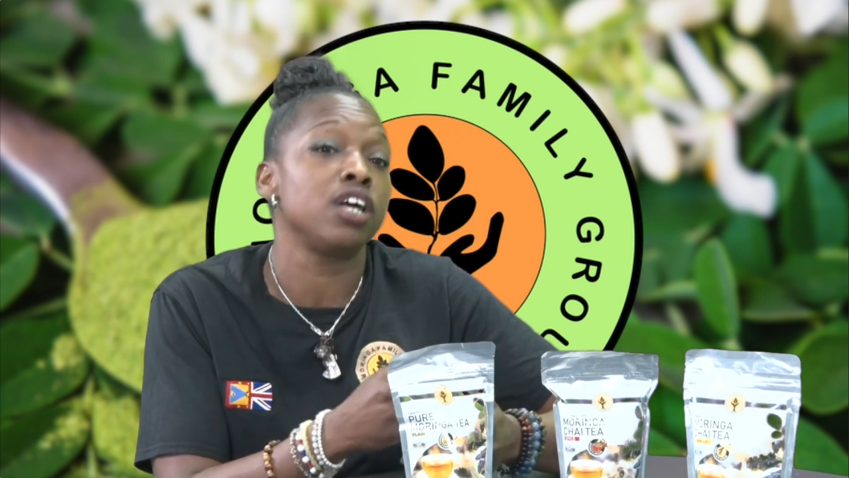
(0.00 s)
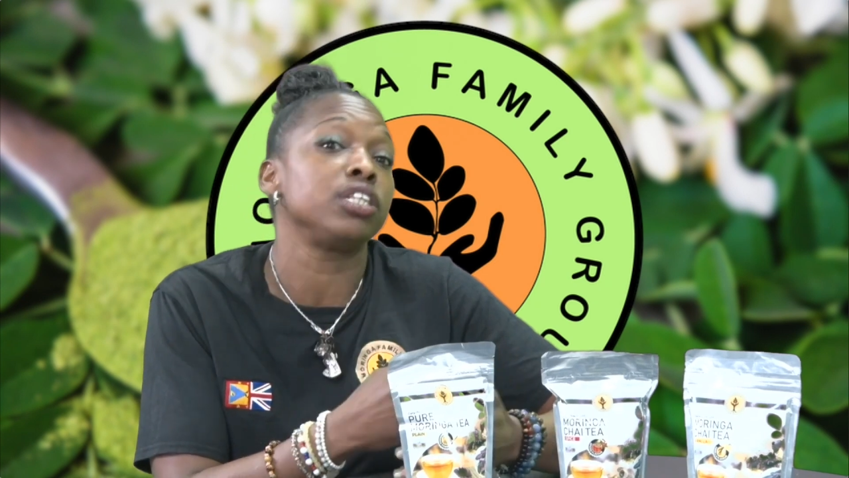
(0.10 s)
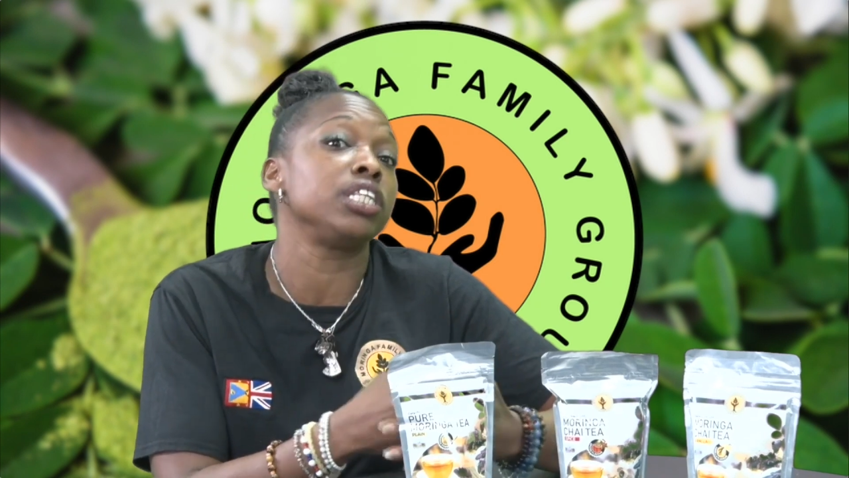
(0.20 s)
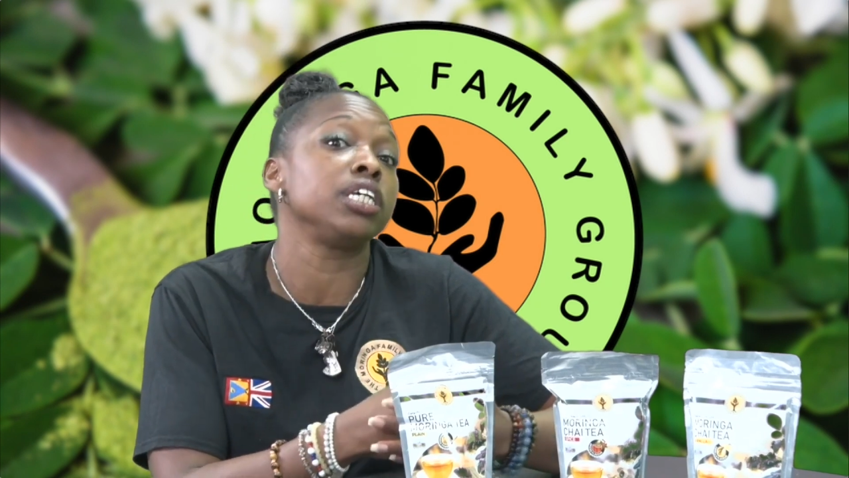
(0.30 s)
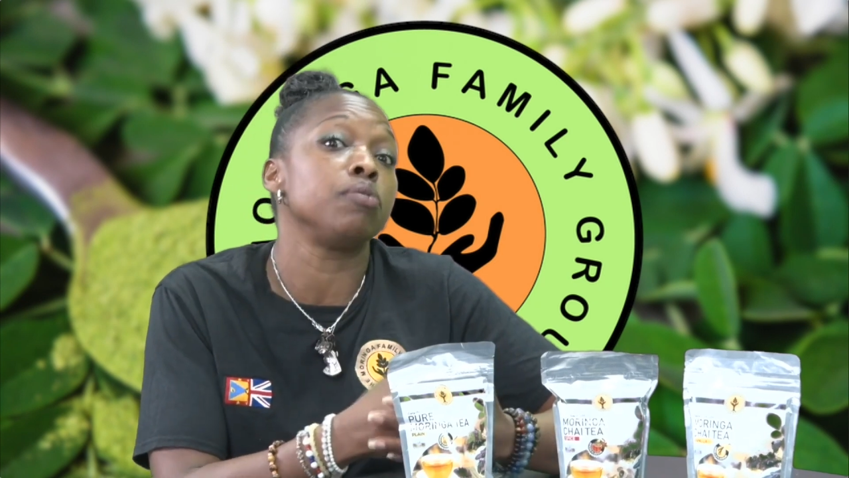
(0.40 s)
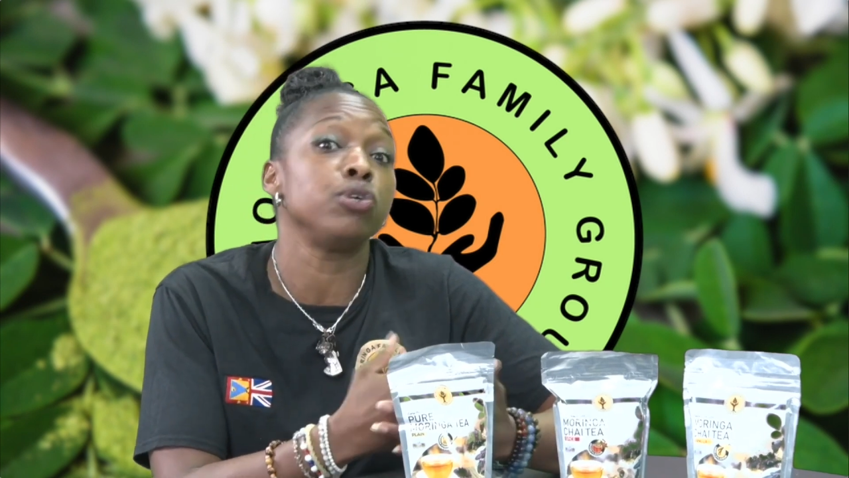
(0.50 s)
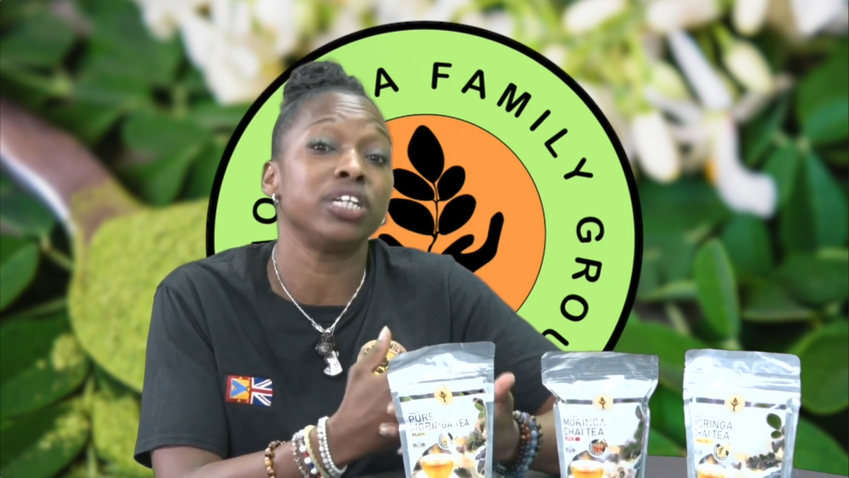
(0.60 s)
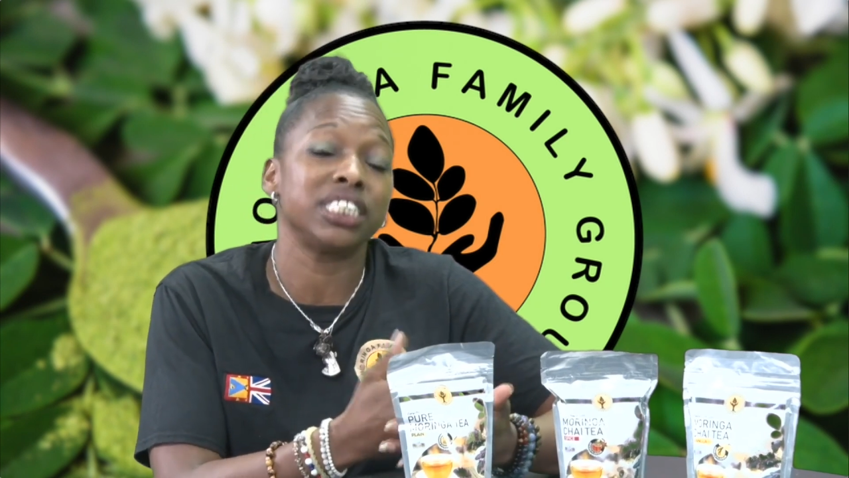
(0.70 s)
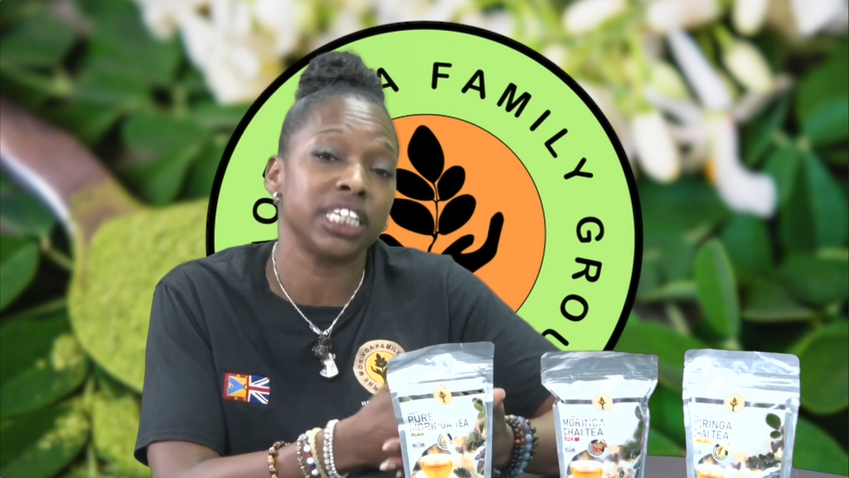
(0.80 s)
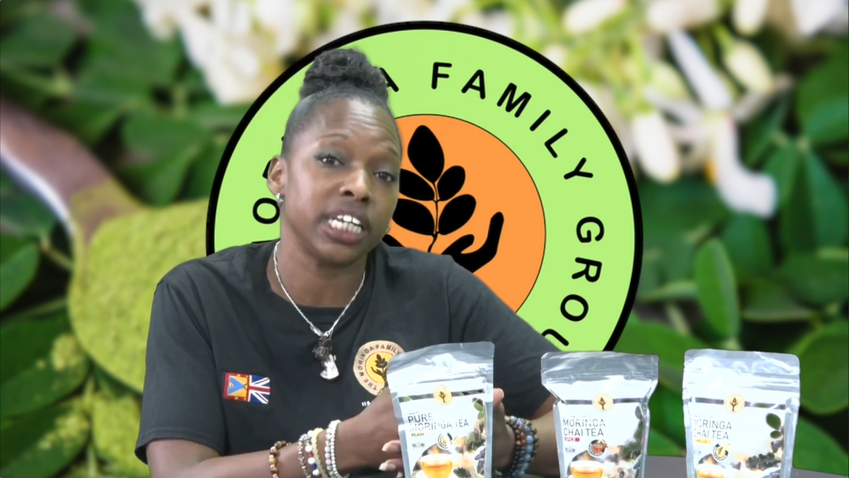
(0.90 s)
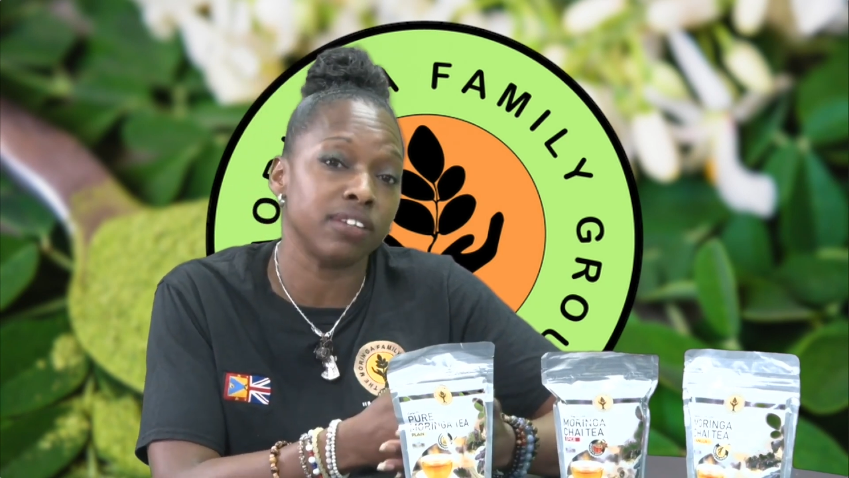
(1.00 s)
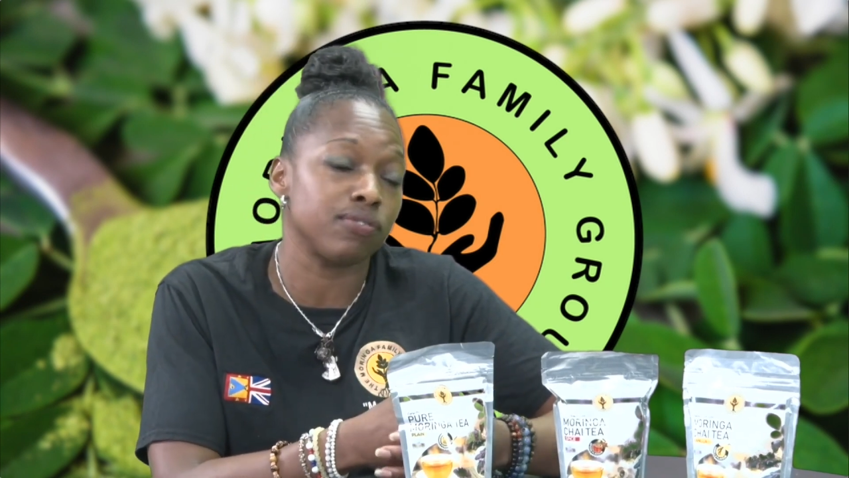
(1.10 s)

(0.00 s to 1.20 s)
the immunity,